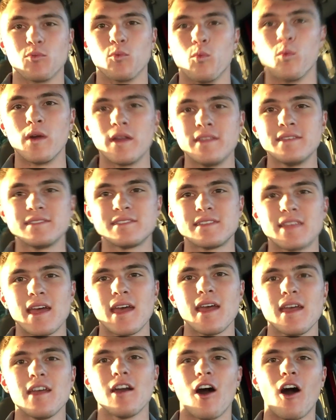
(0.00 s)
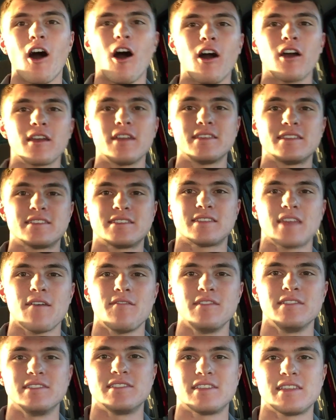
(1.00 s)
Wednesday, August
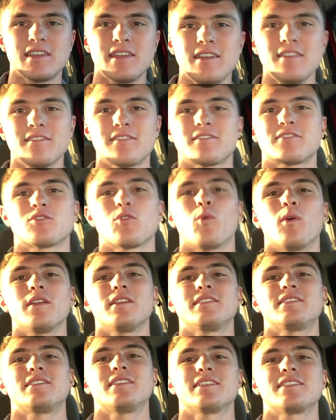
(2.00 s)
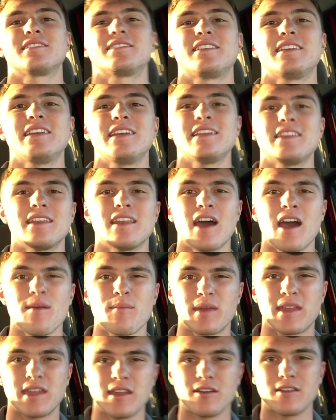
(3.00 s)
17th, 2016, and
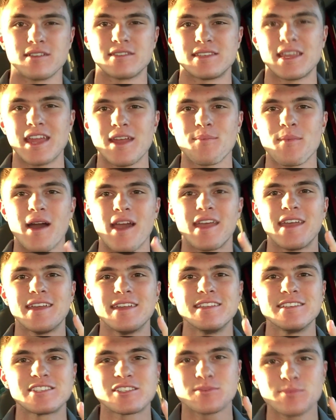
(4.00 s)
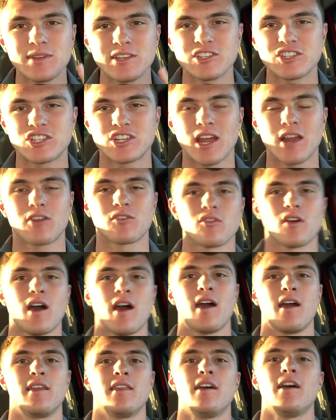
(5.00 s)
I'm here to take my instrument check
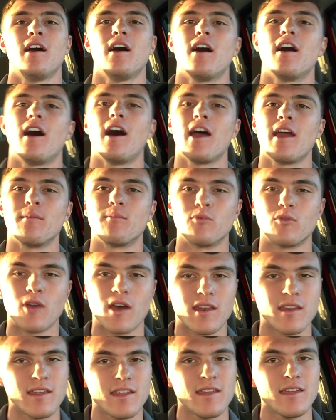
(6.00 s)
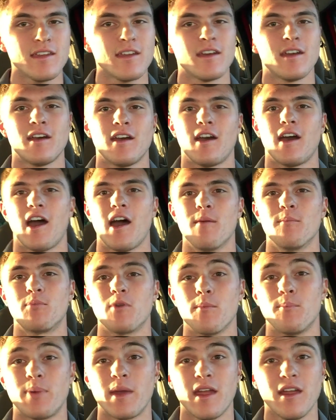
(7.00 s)
ride. I am ready. I'm
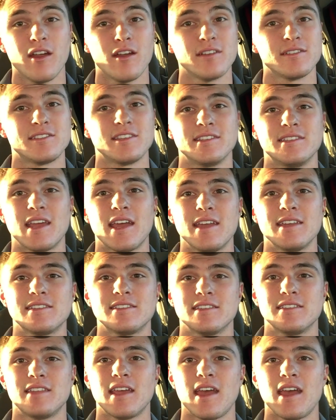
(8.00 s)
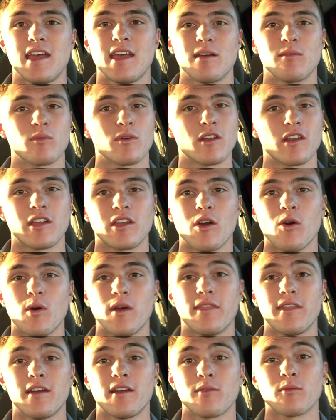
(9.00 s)
prepared. Today's the day, and we're going to go
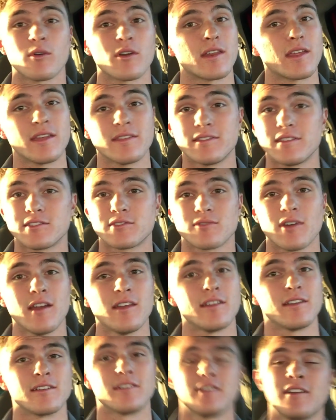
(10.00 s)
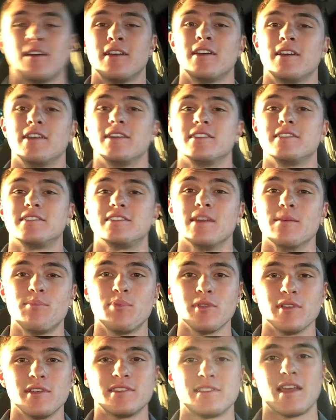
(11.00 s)
in there and we're going to get this rating.
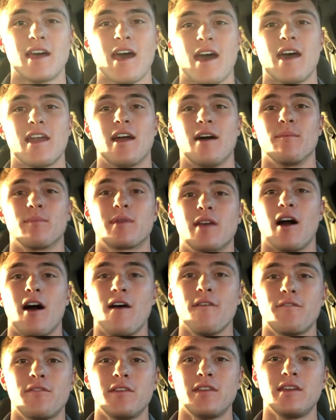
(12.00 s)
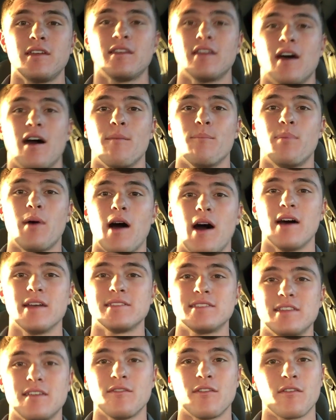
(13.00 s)
Simple as that. I'm confident. I'm
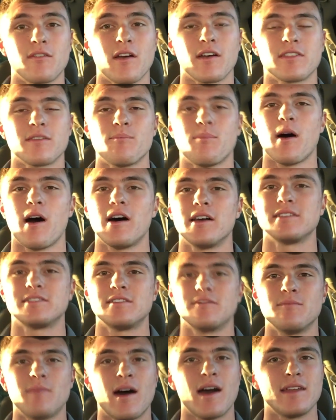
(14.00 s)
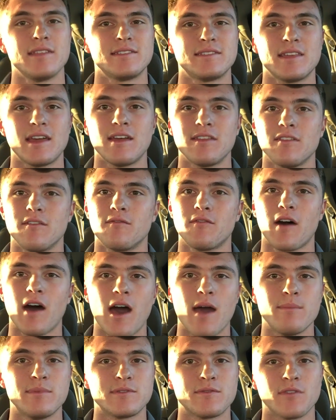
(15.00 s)
positive. I've got the positive mindset, the
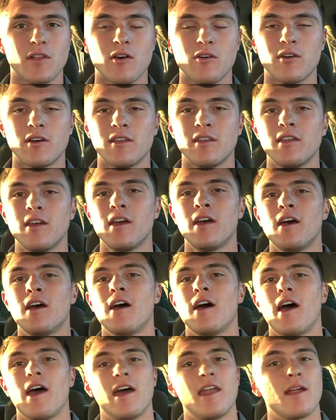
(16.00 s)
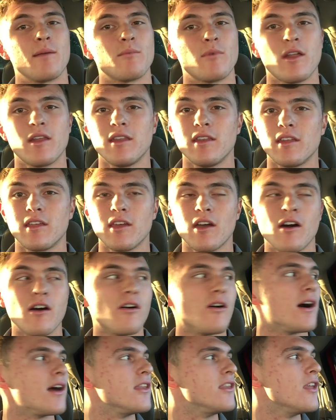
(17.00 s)
vibes flowing, and I'm ready to
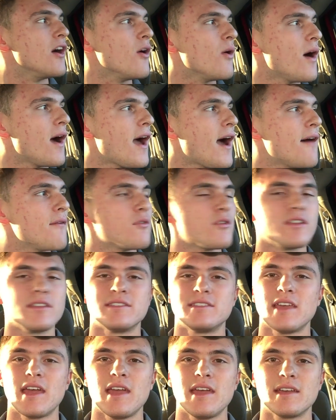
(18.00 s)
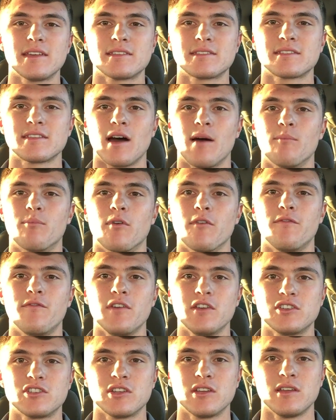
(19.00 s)
go. I know I have what it takes. I'm
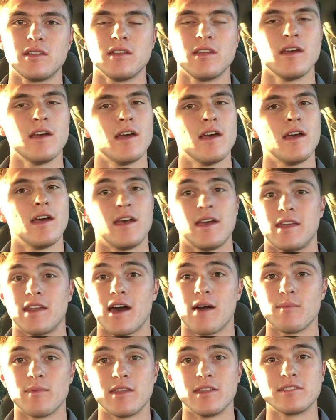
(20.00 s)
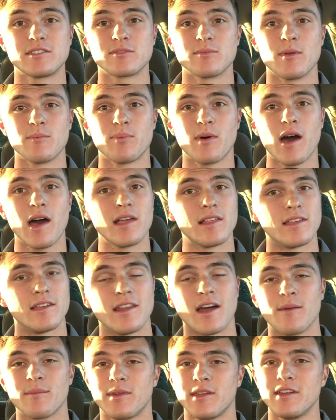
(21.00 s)
proficient, and I'm an instrument
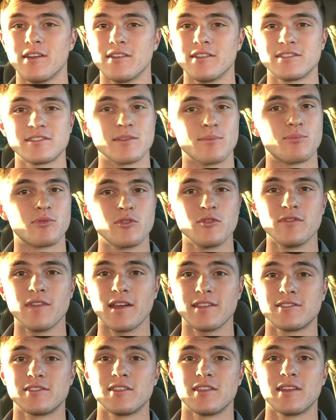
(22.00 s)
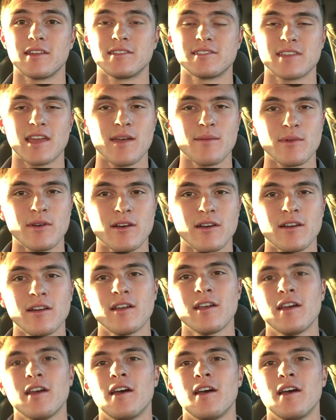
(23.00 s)
pilot. I'm here just to prove that to the examiner,